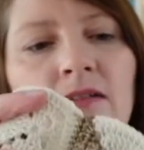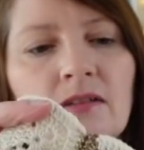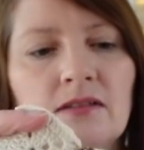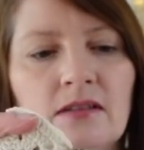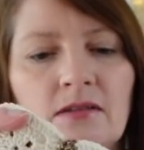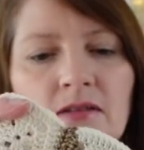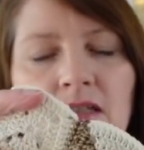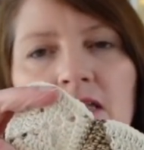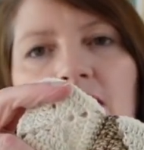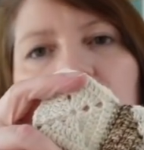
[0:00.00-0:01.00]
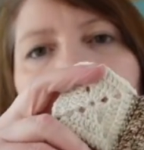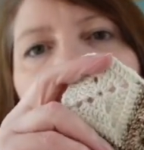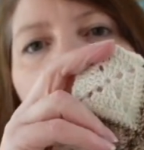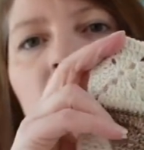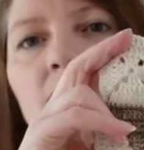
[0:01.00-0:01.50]
was I was going to have
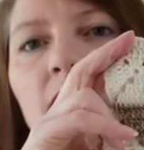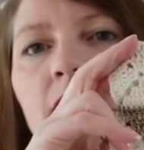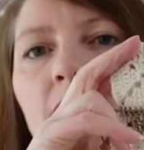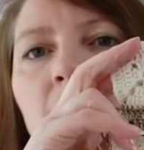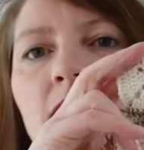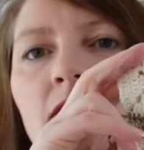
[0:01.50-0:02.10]
stars like this.